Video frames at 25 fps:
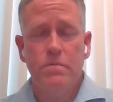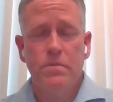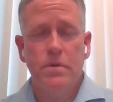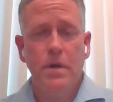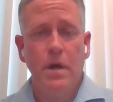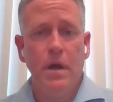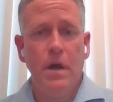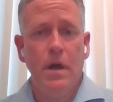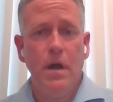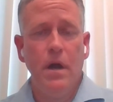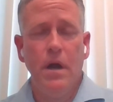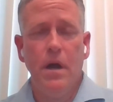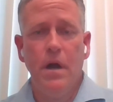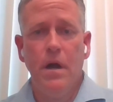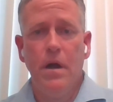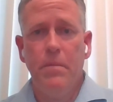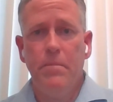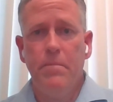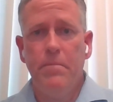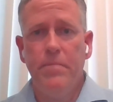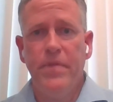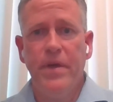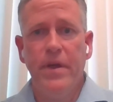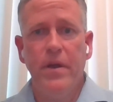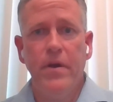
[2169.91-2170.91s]

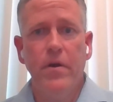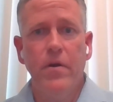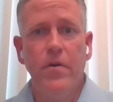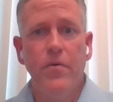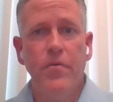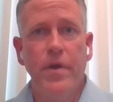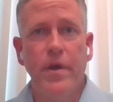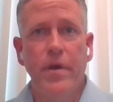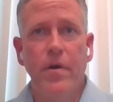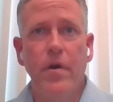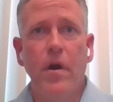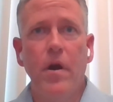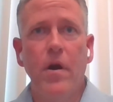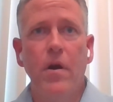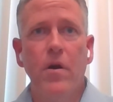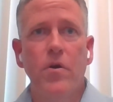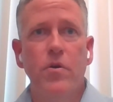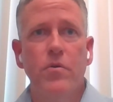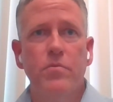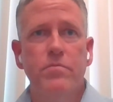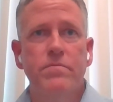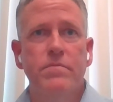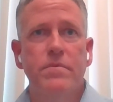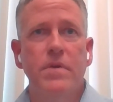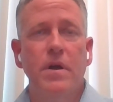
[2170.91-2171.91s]
There
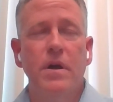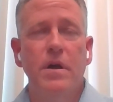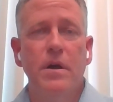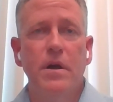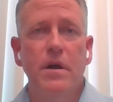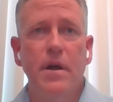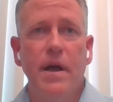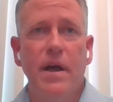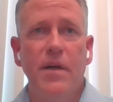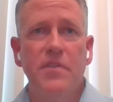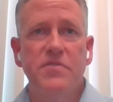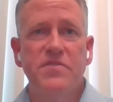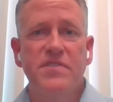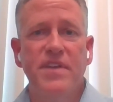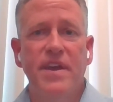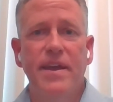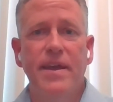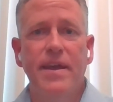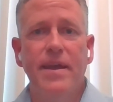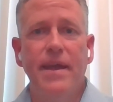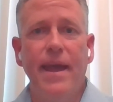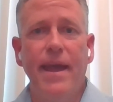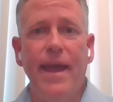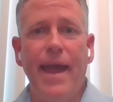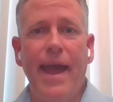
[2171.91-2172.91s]
are, I'll
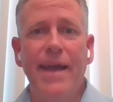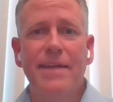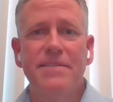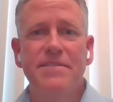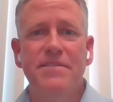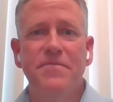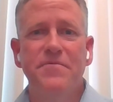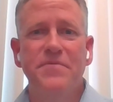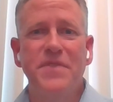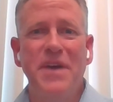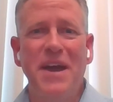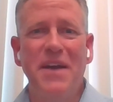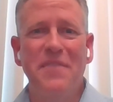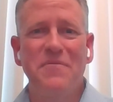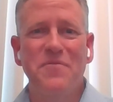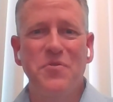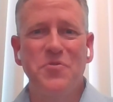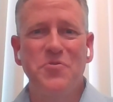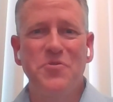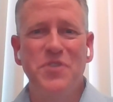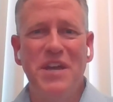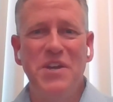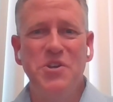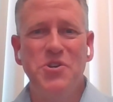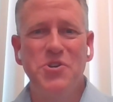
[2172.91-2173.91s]
say, active
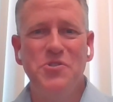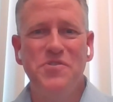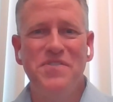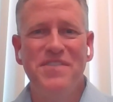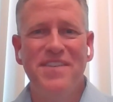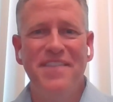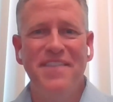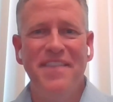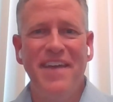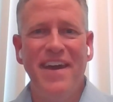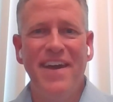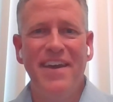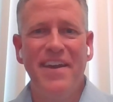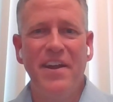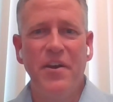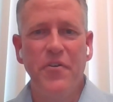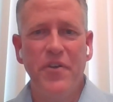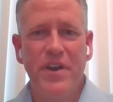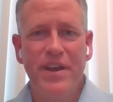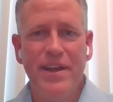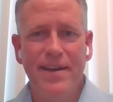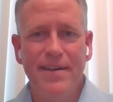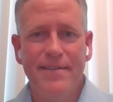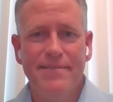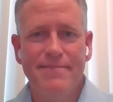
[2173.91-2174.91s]
conversations in that
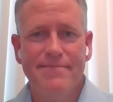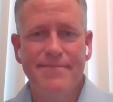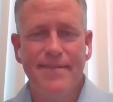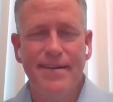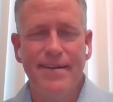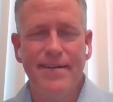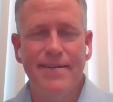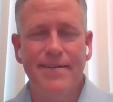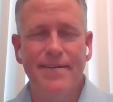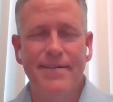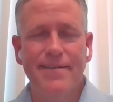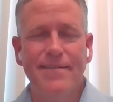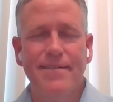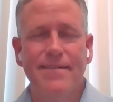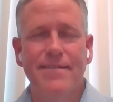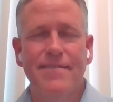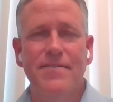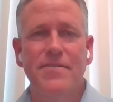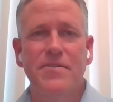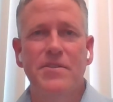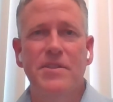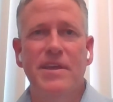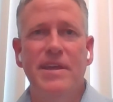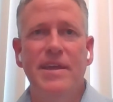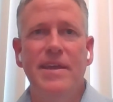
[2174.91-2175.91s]
area
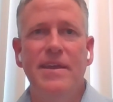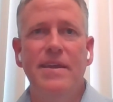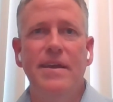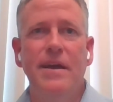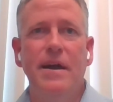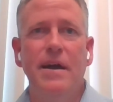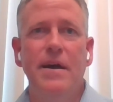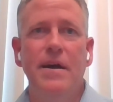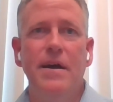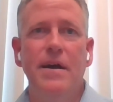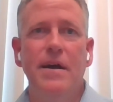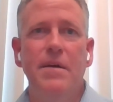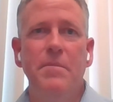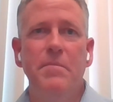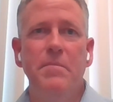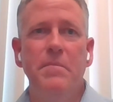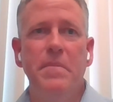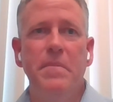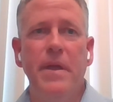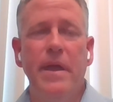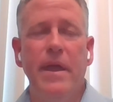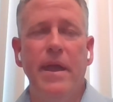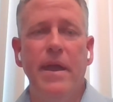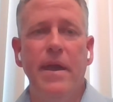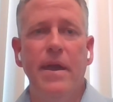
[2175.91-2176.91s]
currently,
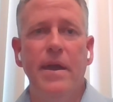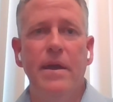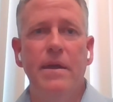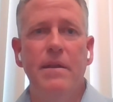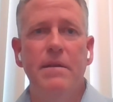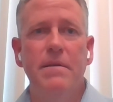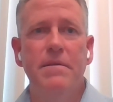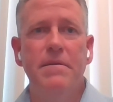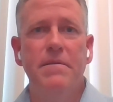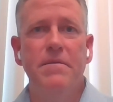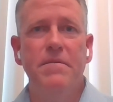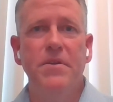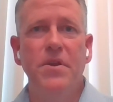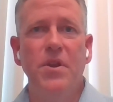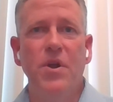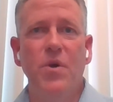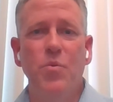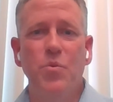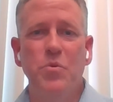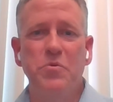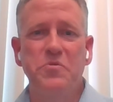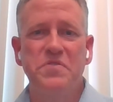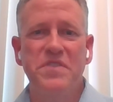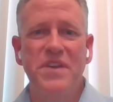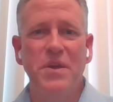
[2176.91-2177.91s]
and
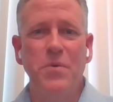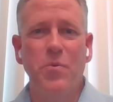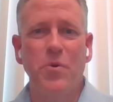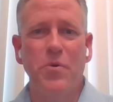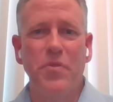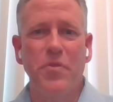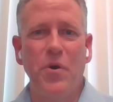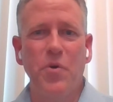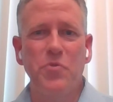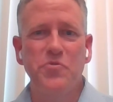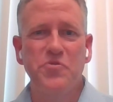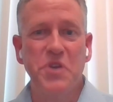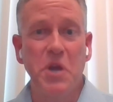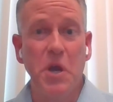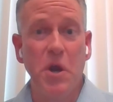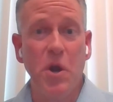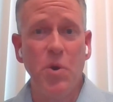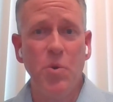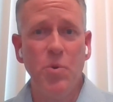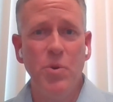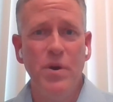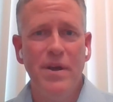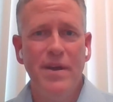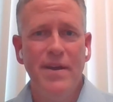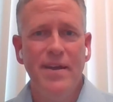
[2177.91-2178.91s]
we'll see where those
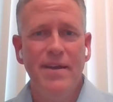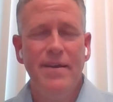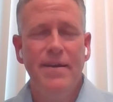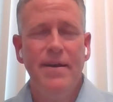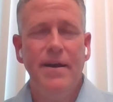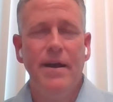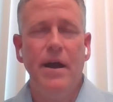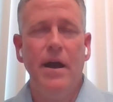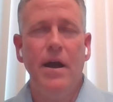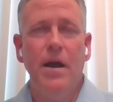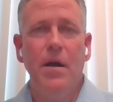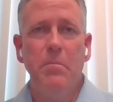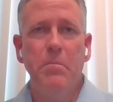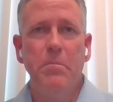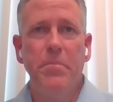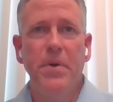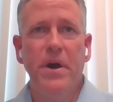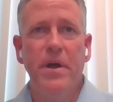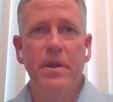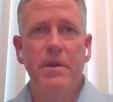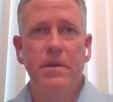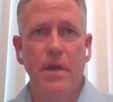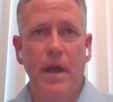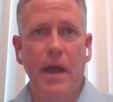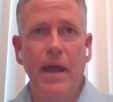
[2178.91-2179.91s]
go.
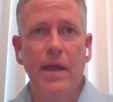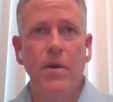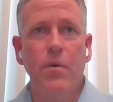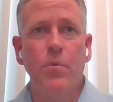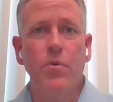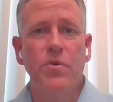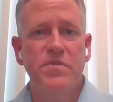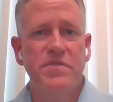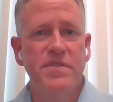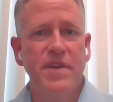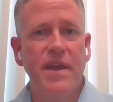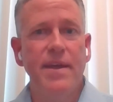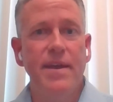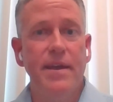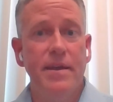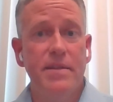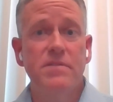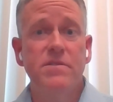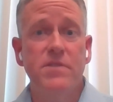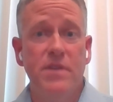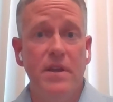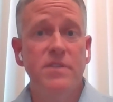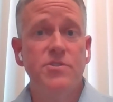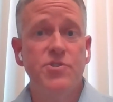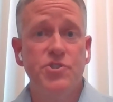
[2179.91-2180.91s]
But I will say
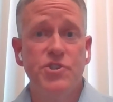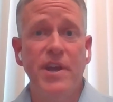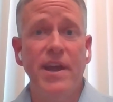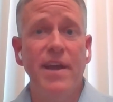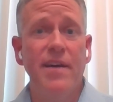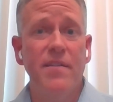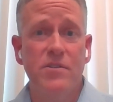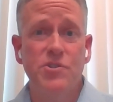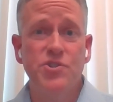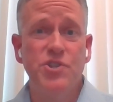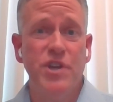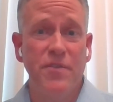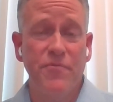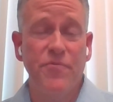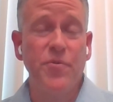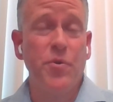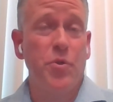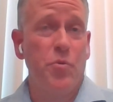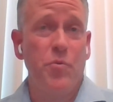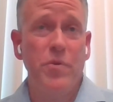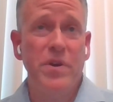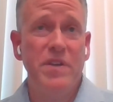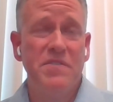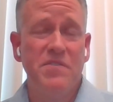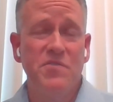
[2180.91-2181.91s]
it's challenging for
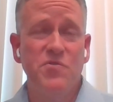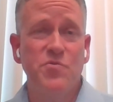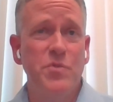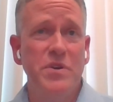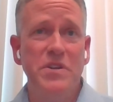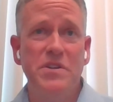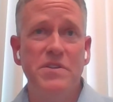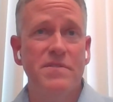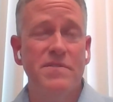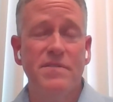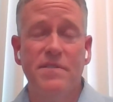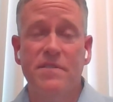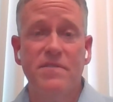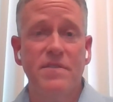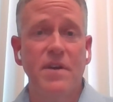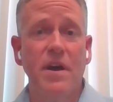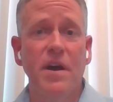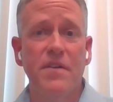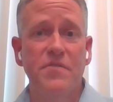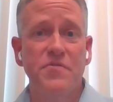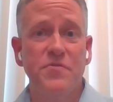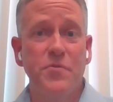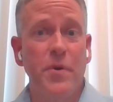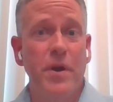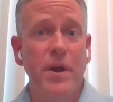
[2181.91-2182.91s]
the reasons we just
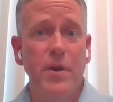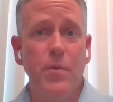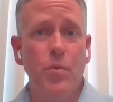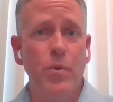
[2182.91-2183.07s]
discussed, right?